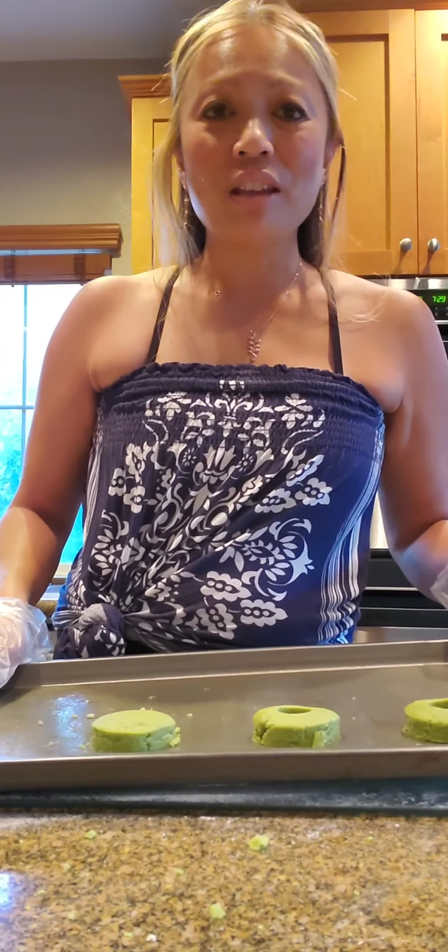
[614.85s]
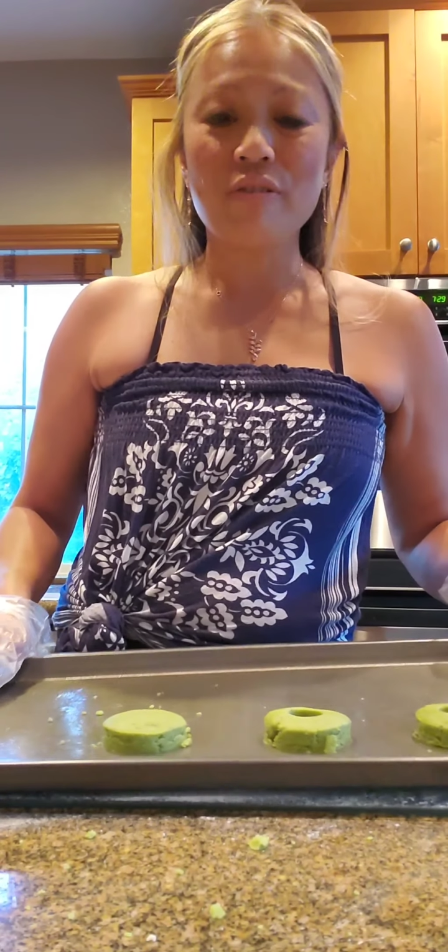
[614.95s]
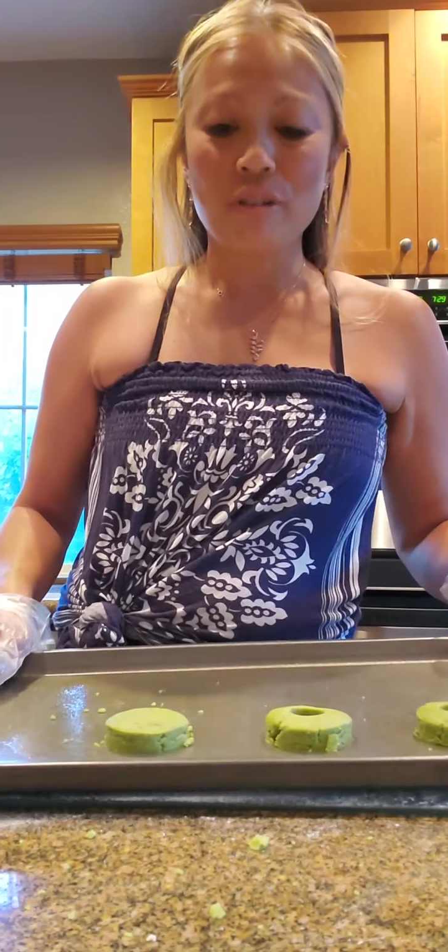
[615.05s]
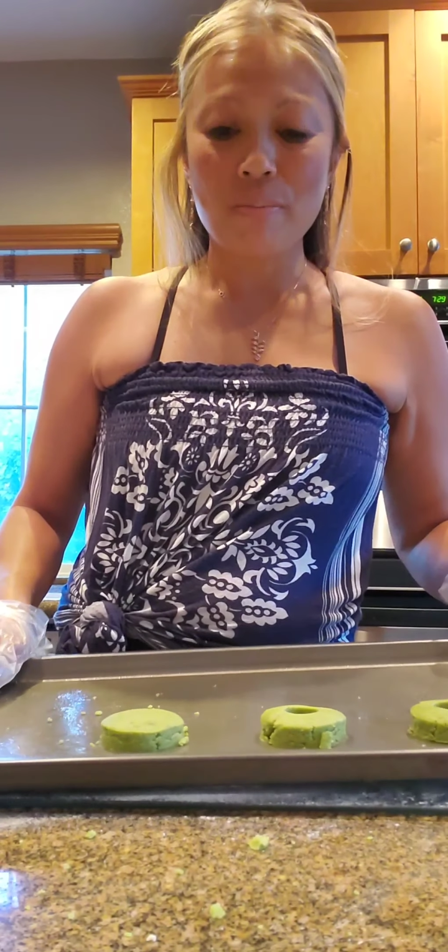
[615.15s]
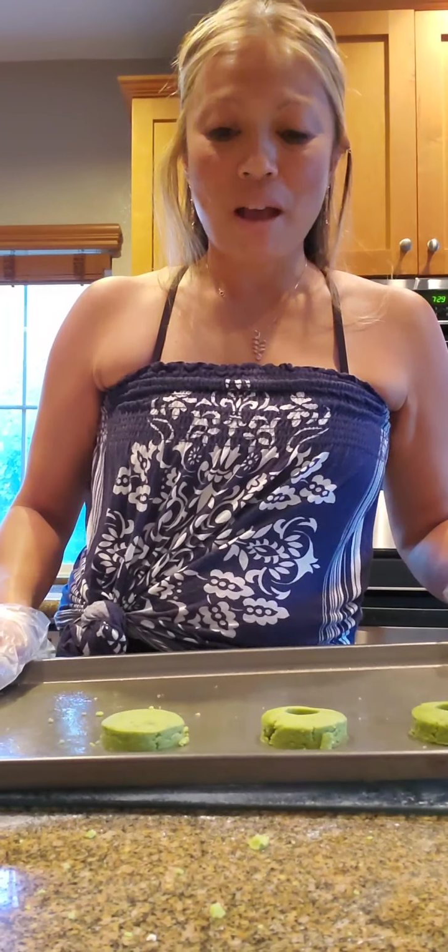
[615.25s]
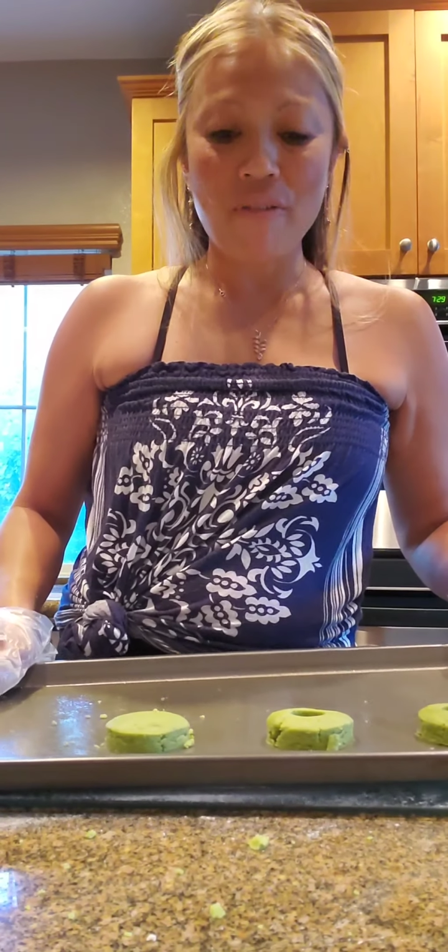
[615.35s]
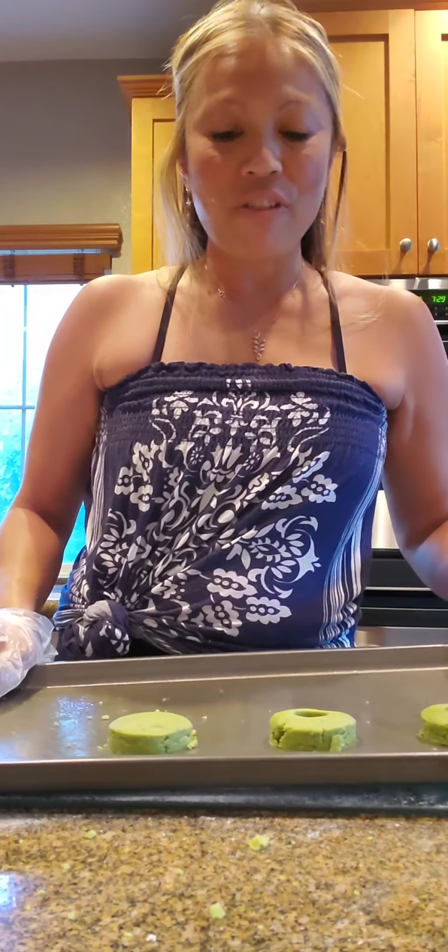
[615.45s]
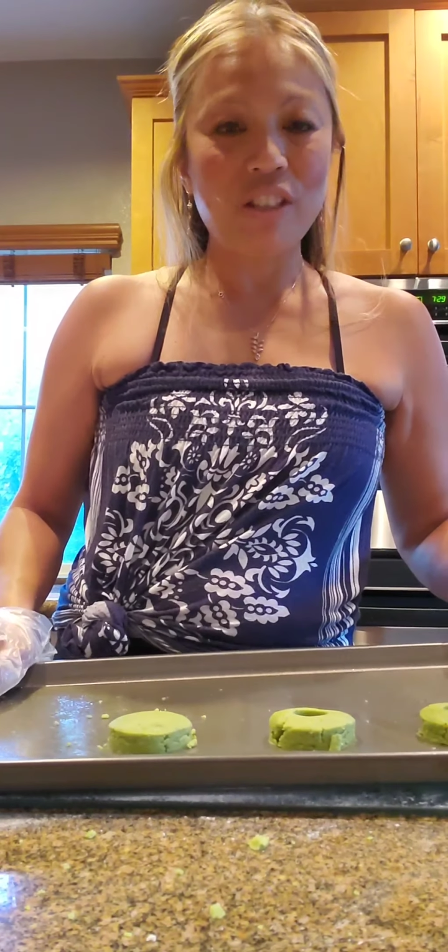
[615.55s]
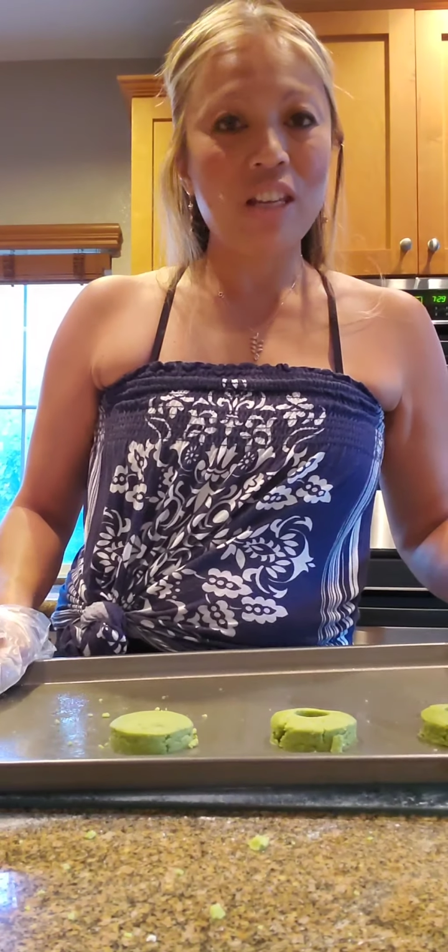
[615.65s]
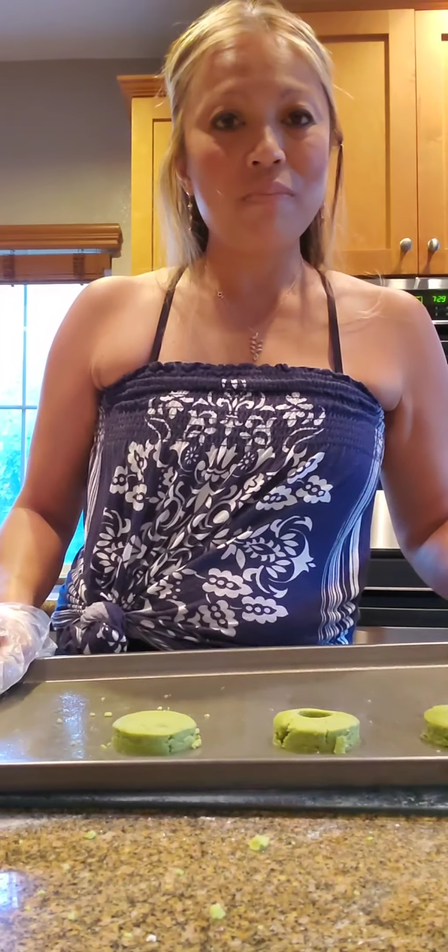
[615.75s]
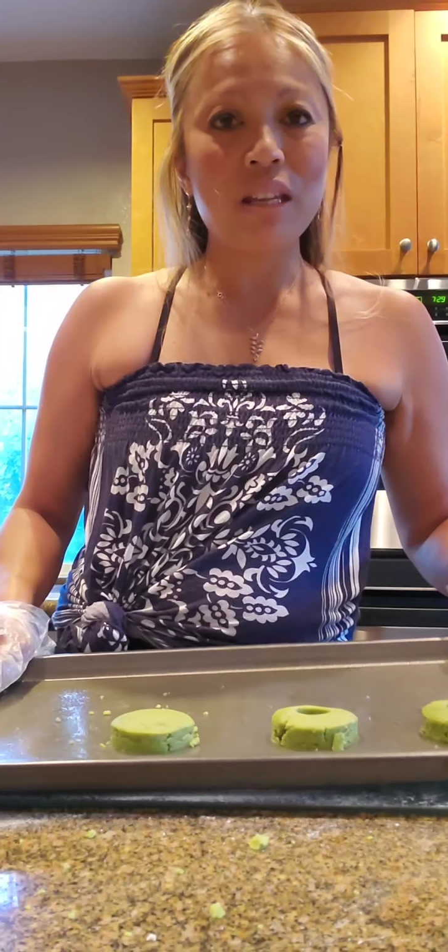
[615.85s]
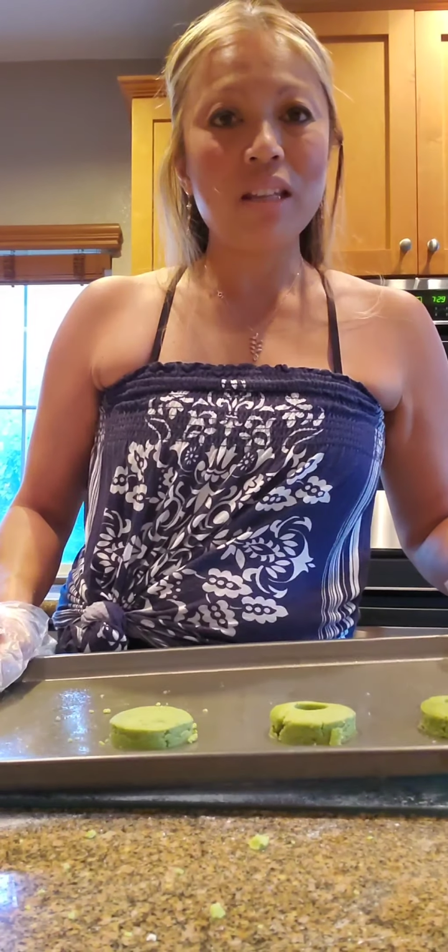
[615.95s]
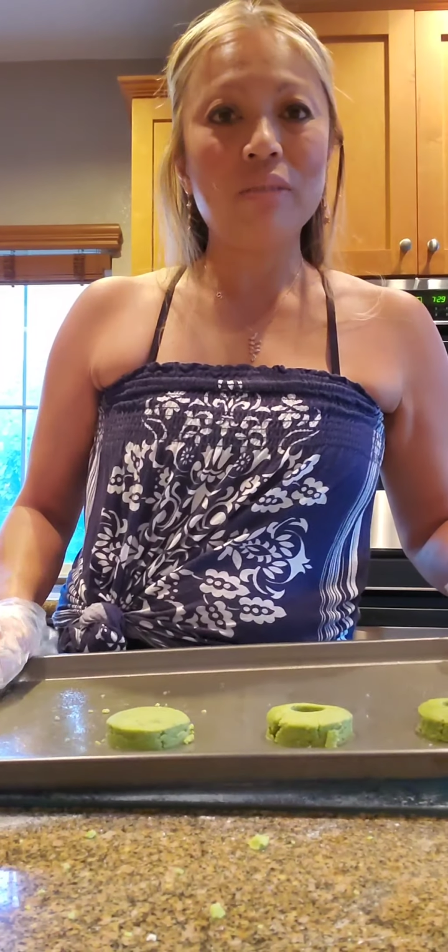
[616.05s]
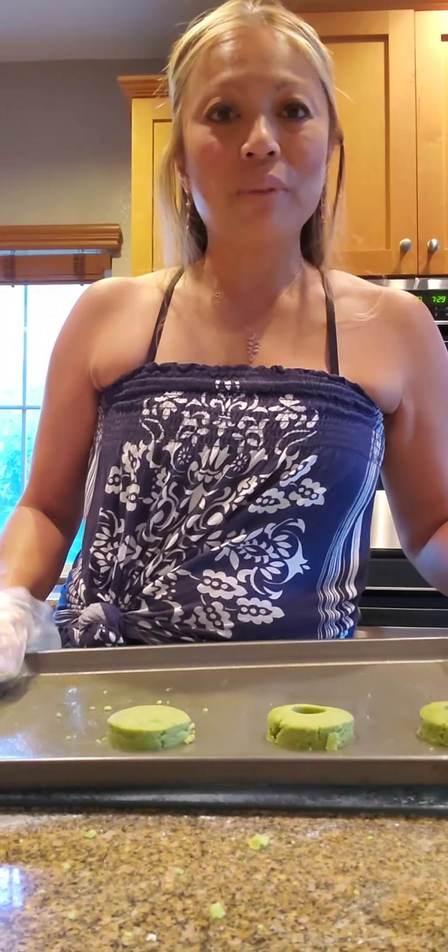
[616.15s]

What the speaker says: for about 15 minutes,